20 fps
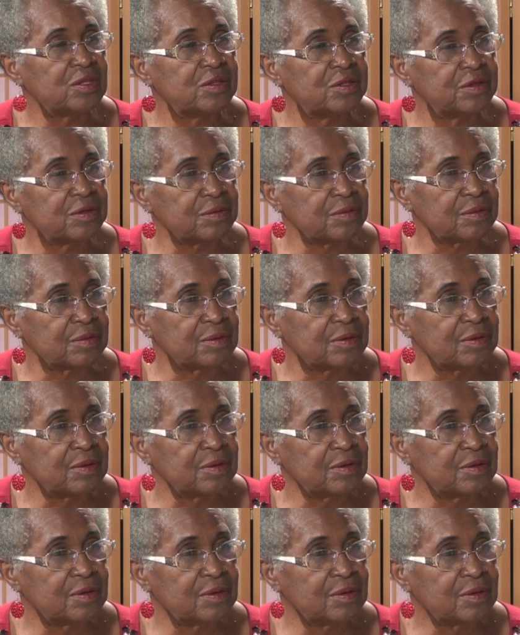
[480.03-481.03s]
to.
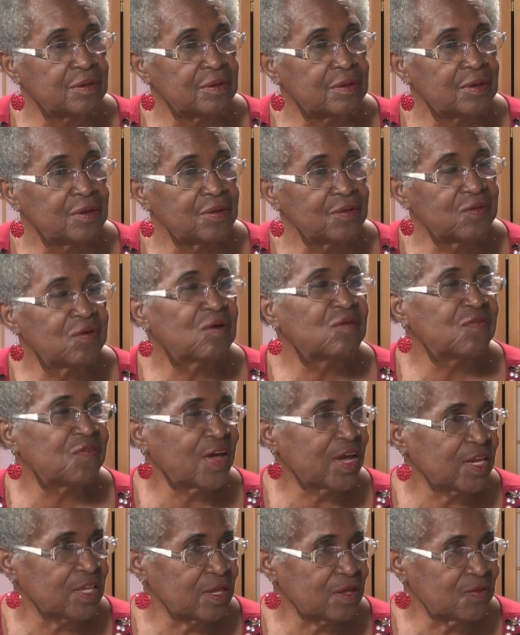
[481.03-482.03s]
So a
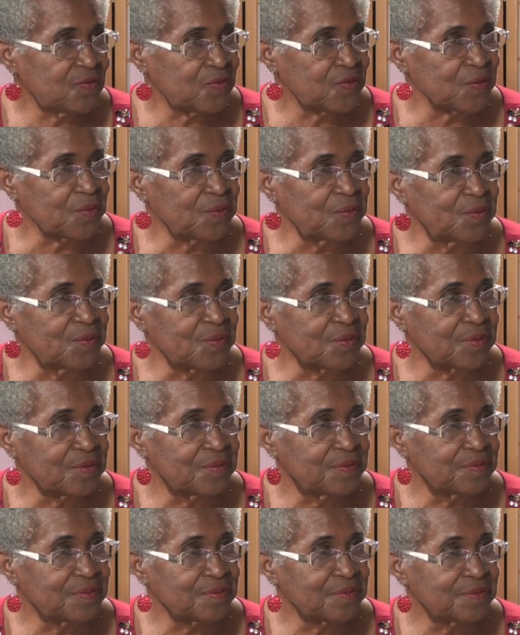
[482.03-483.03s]
fight ensued.
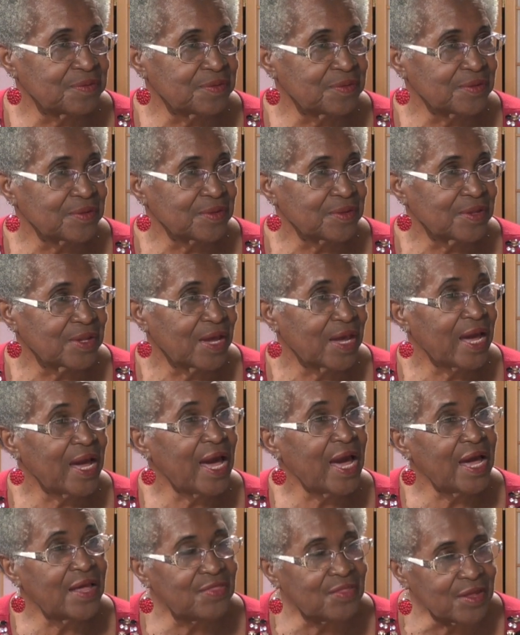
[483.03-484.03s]

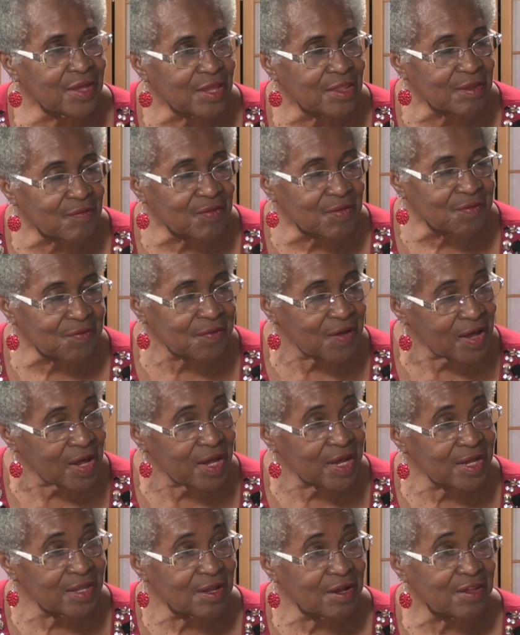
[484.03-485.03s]
At the end of the
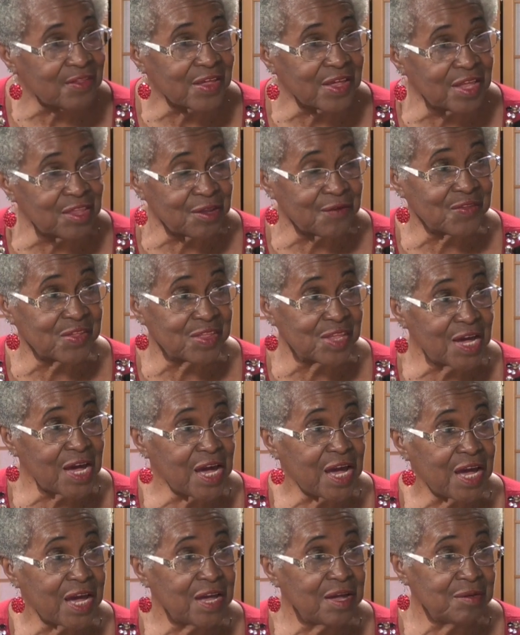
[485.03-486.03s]
fight, or the end of the
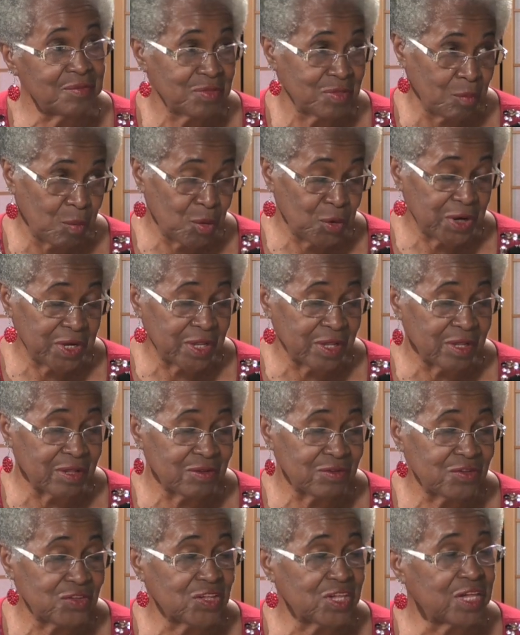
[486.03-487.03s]
day, the
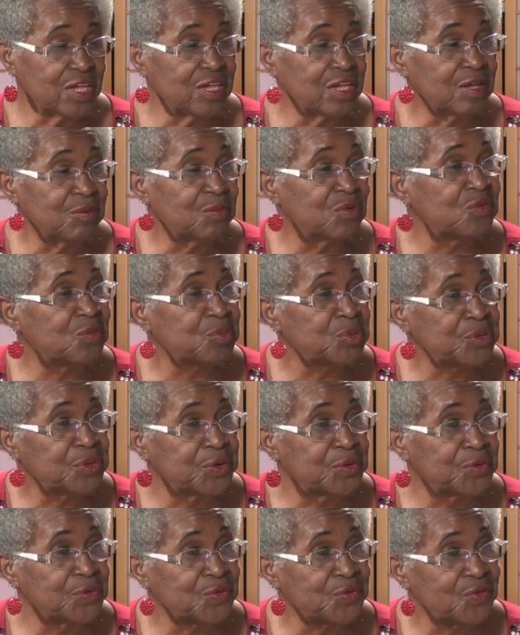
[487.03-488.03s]
morning, she was
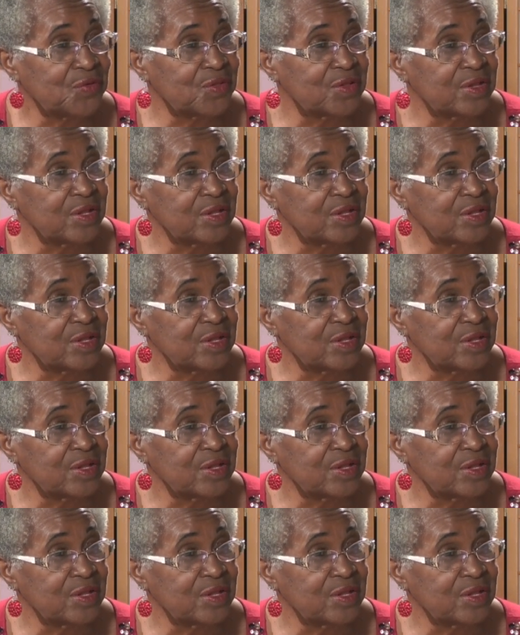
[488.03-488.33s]
bruised.